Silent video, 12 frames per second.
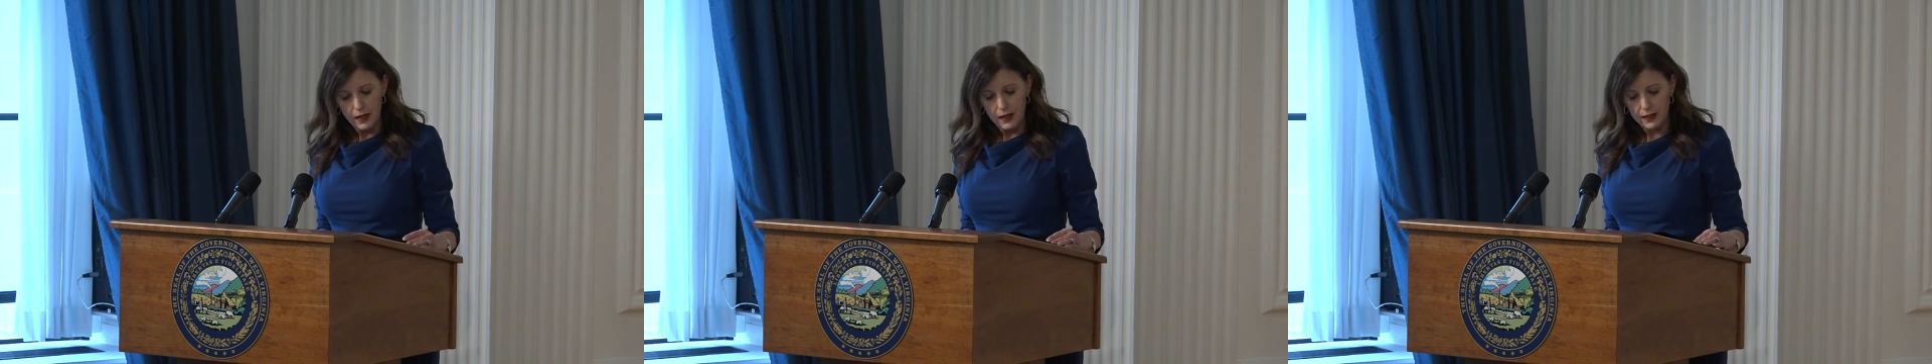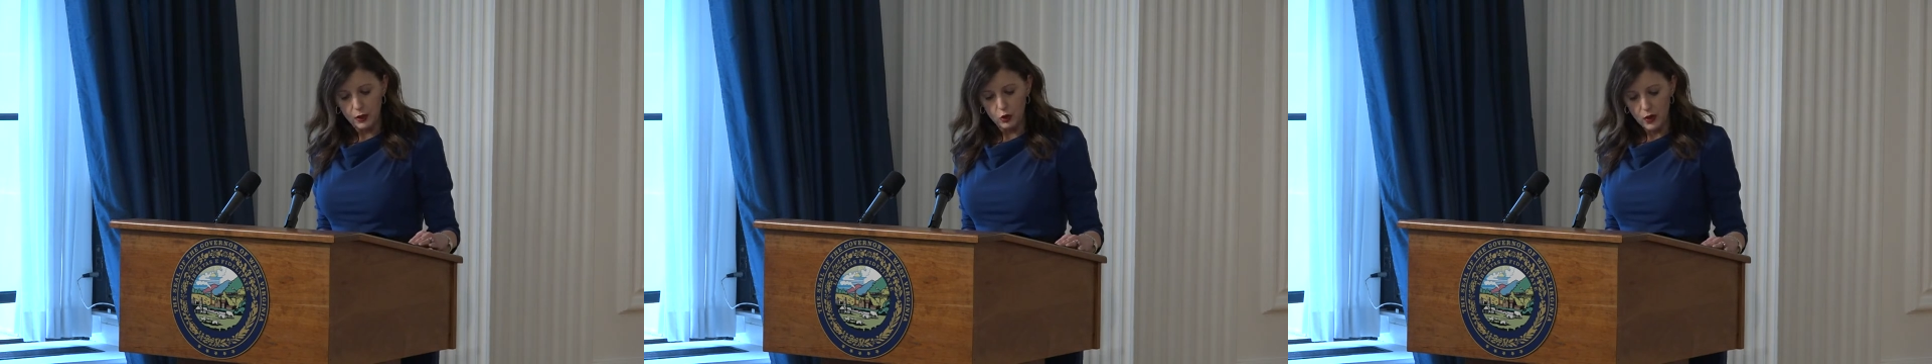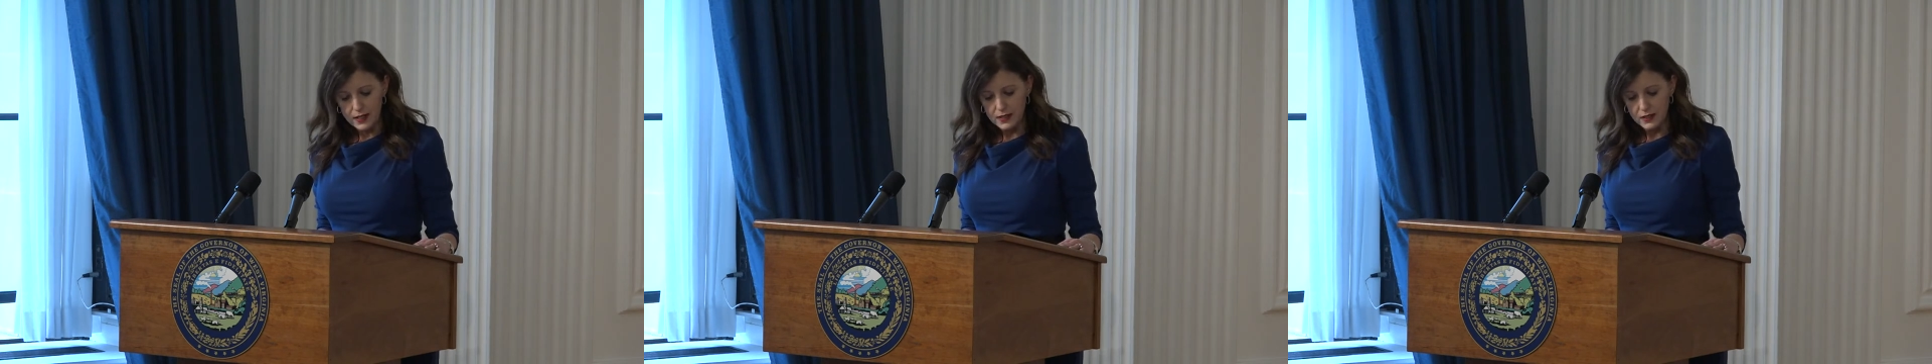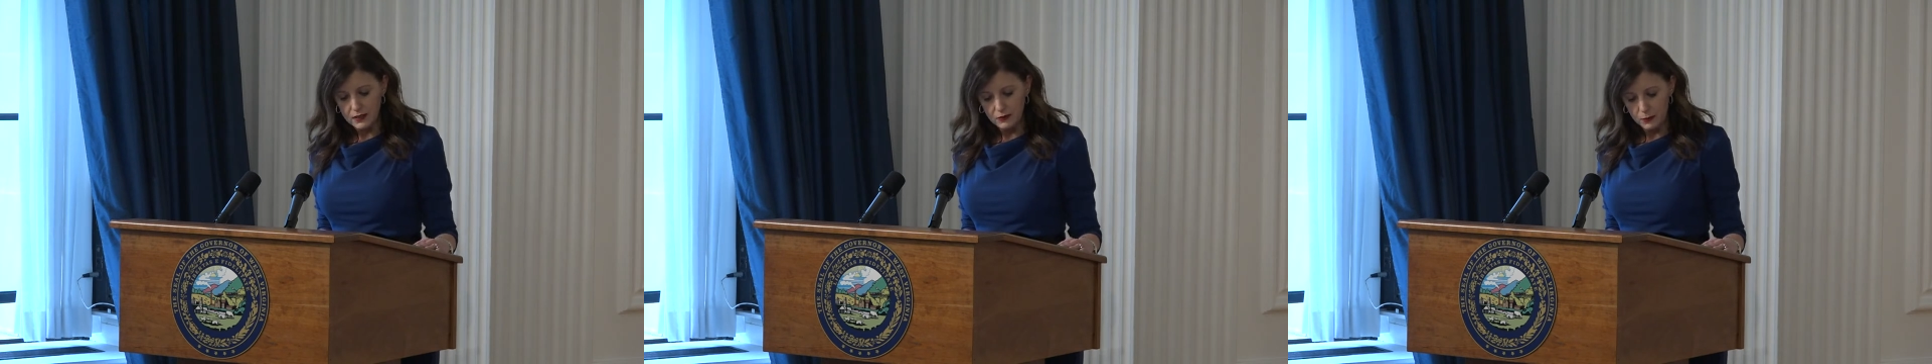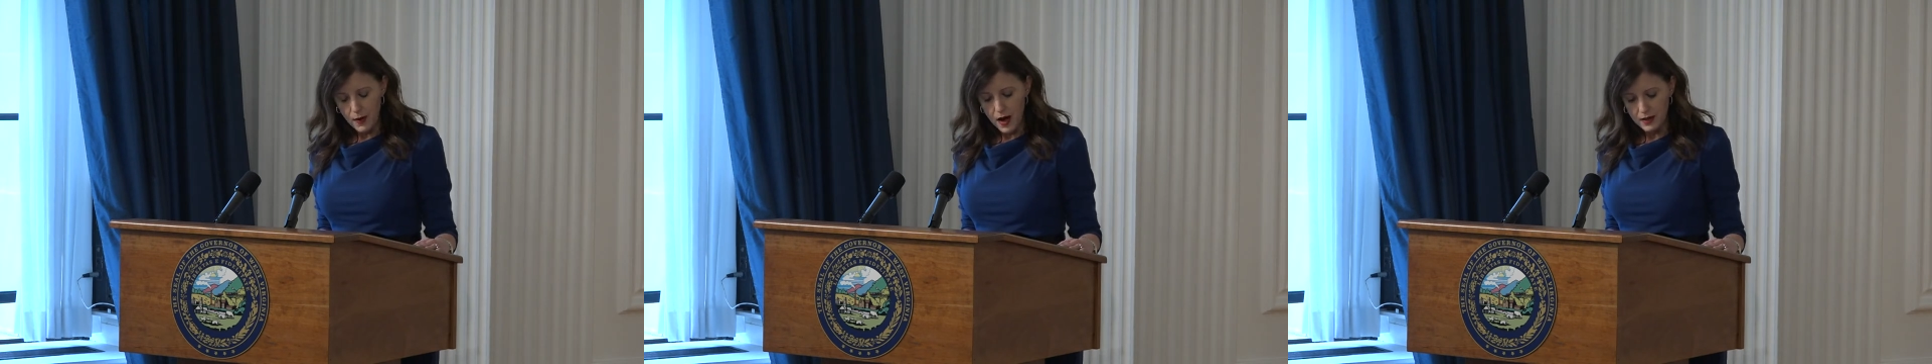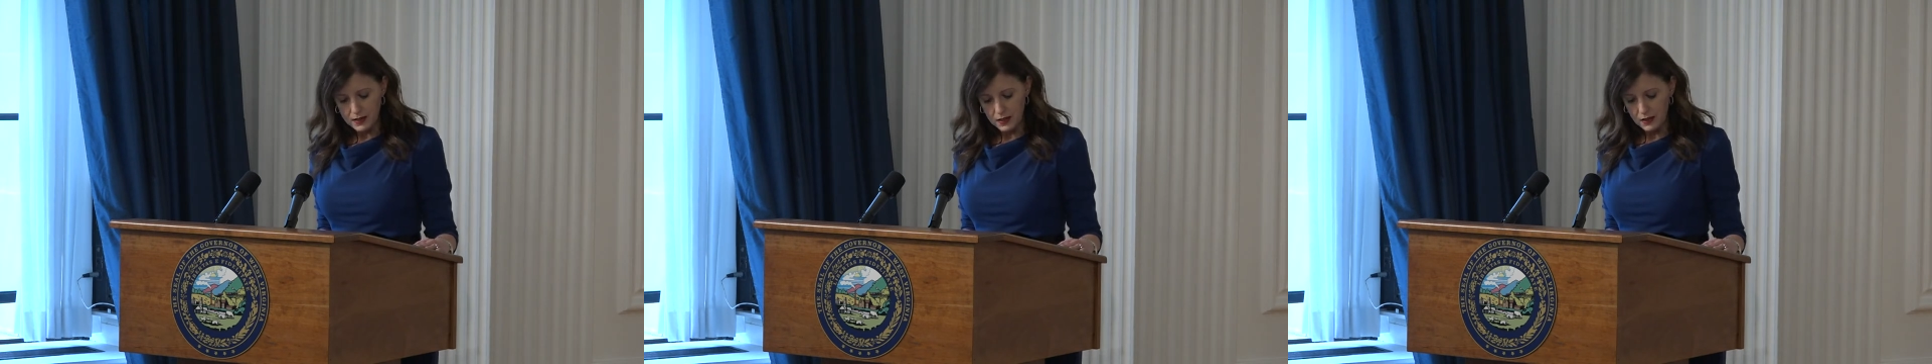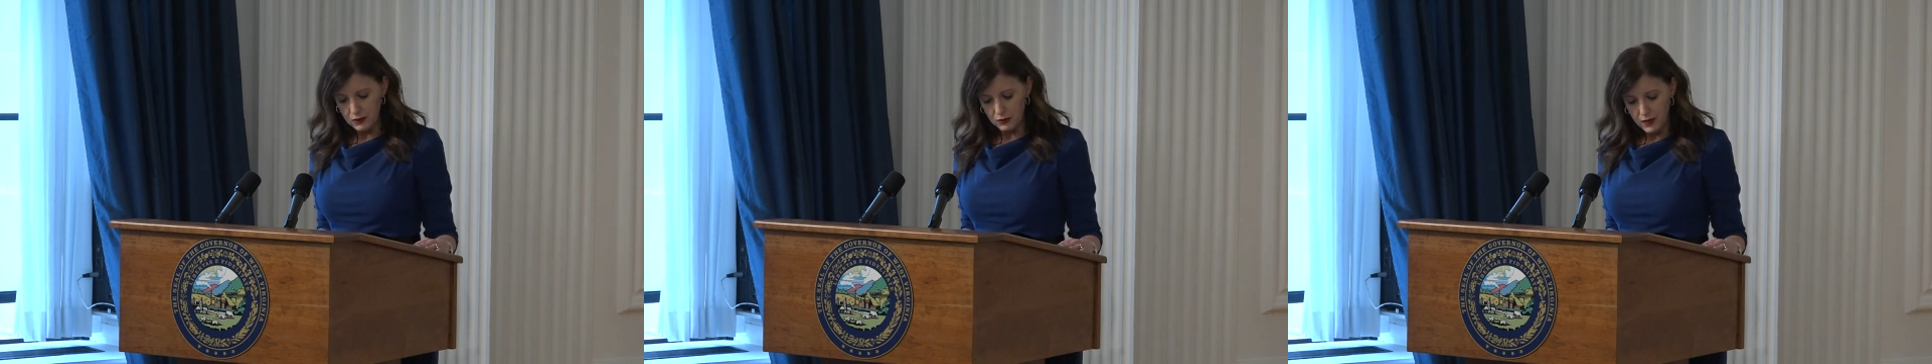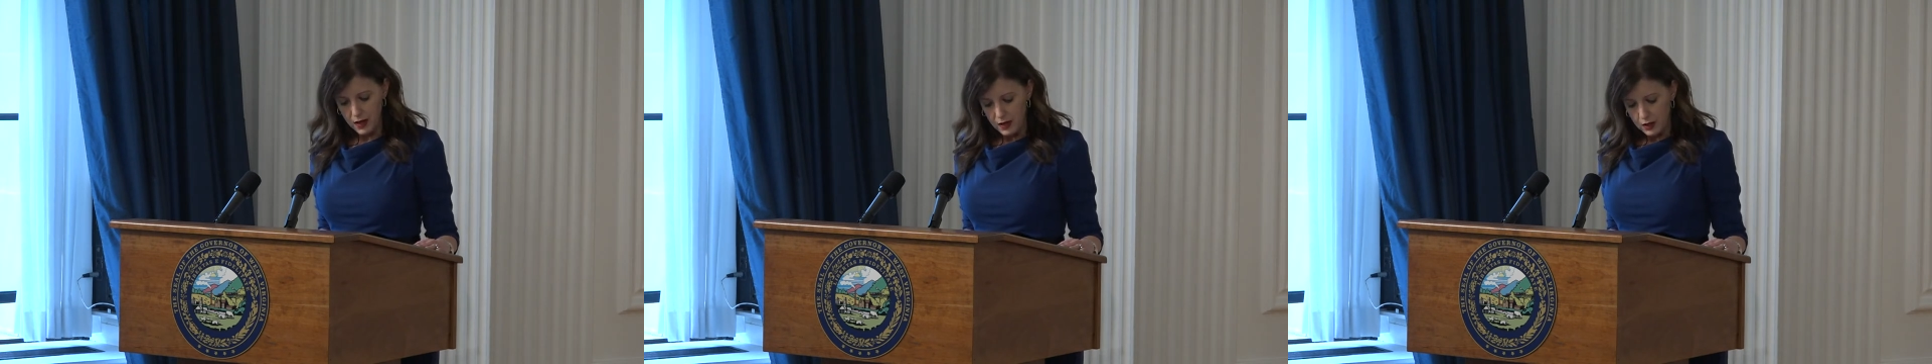an aggressive, positive,